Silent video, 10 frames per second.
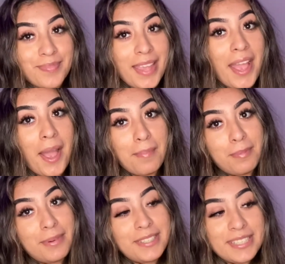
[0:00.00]
happy
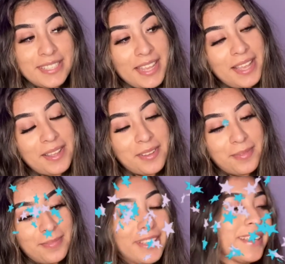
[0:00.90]
birthday to him
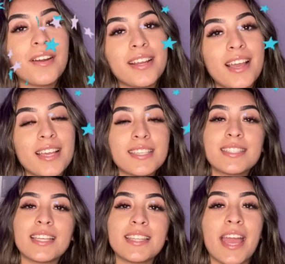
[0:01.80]
alright guys
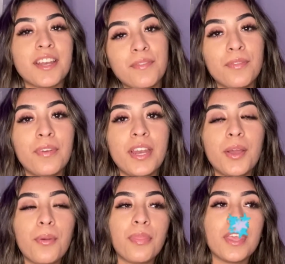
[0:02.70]
that's the end of the
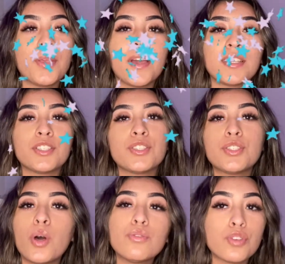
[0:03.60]
video thank you guys
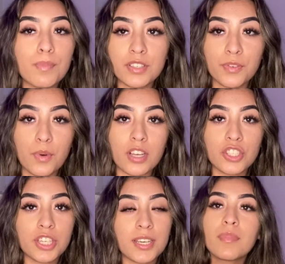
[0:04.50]
so so much for
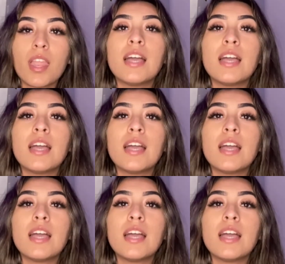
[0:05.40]
watching